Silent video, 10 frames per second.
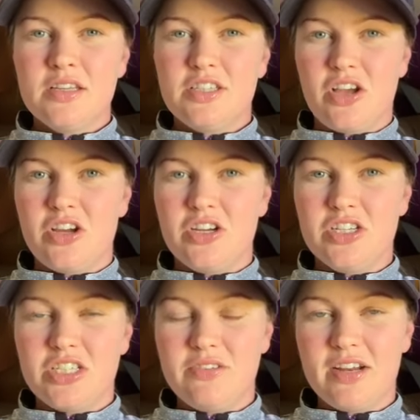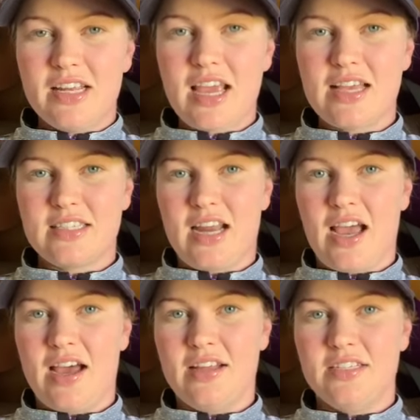So she really hasn't
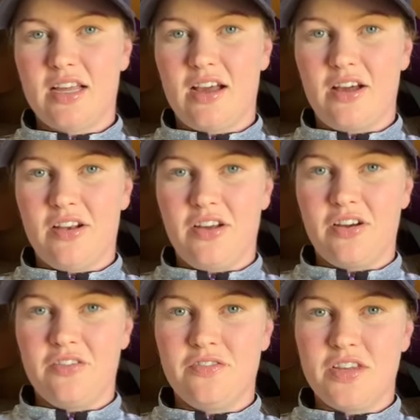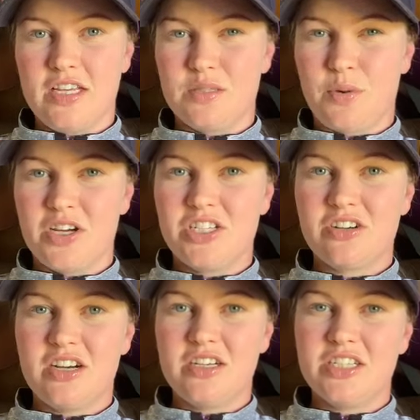had a lot of exposure,
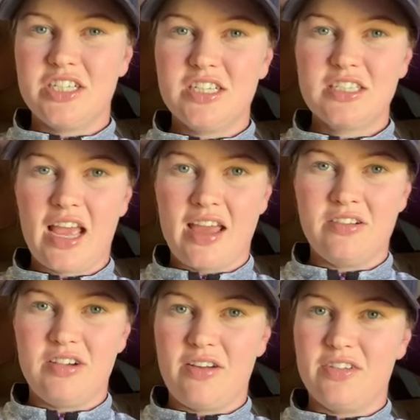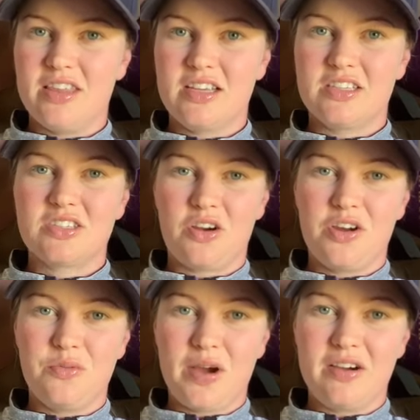and she just handled everything
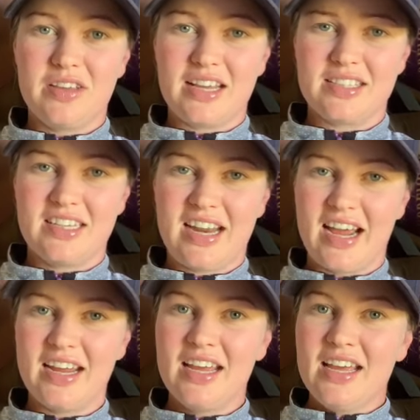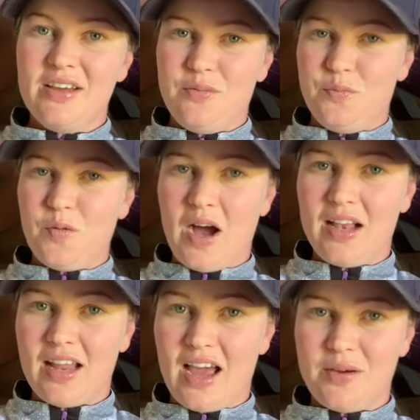so well yesterday.
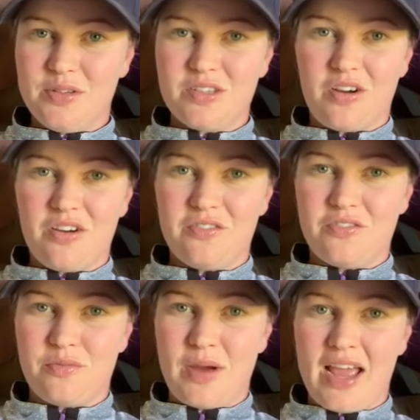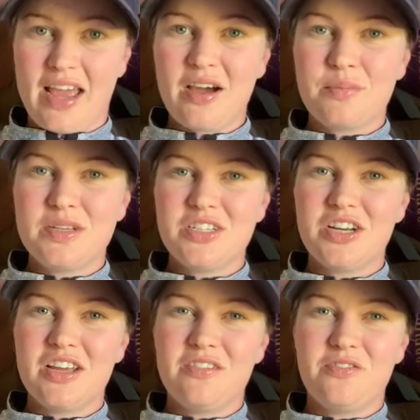While I was gone from my helper
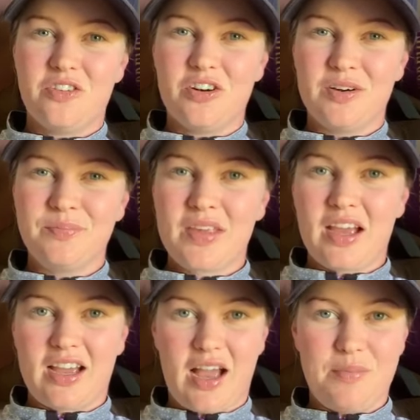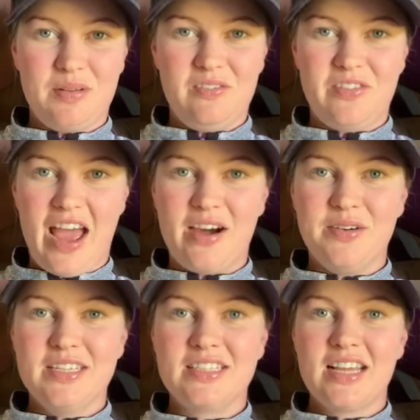duty for a couple of
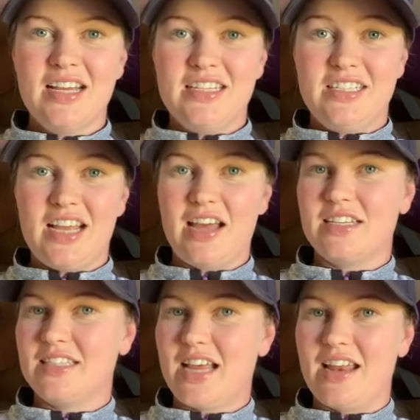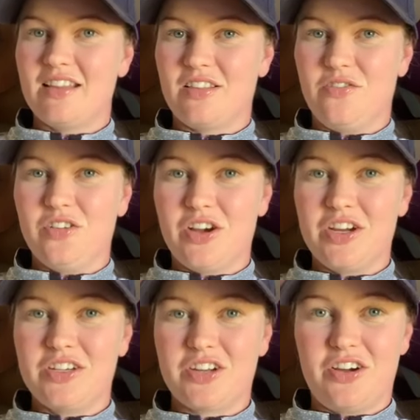hours, she had to stand at the
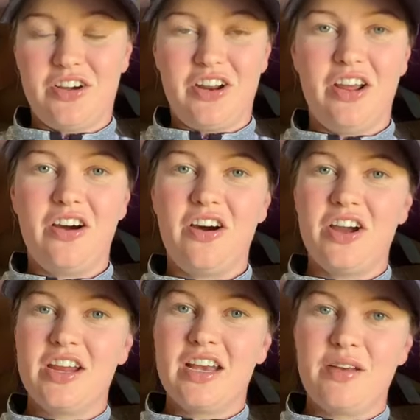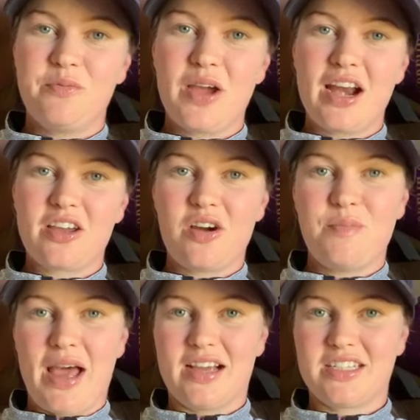float on her own, and when I got
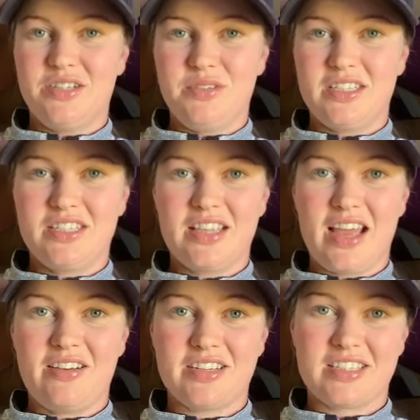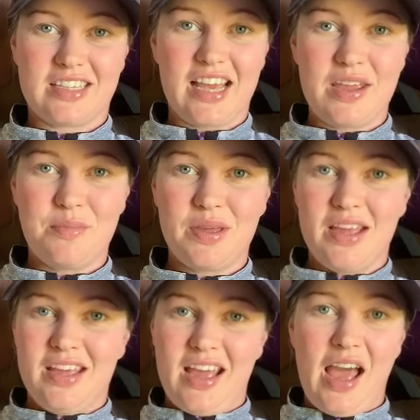back she was just there asleep,
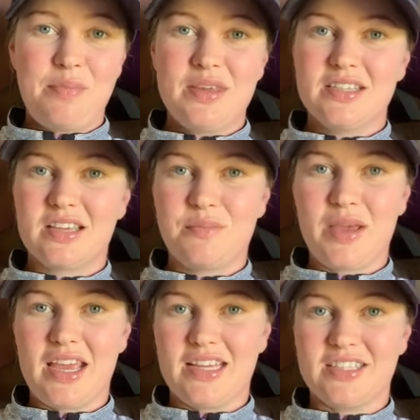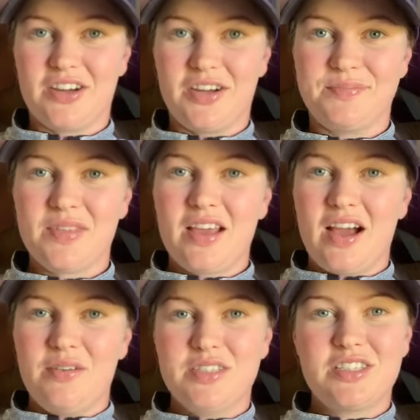happy as can be. So
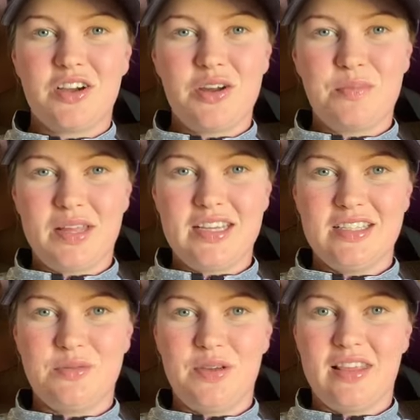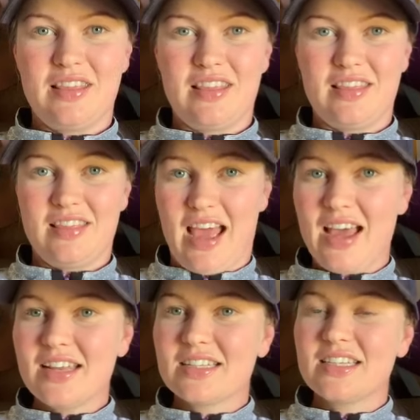I was so pleased with
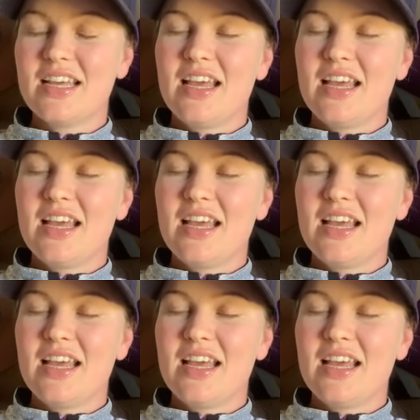that.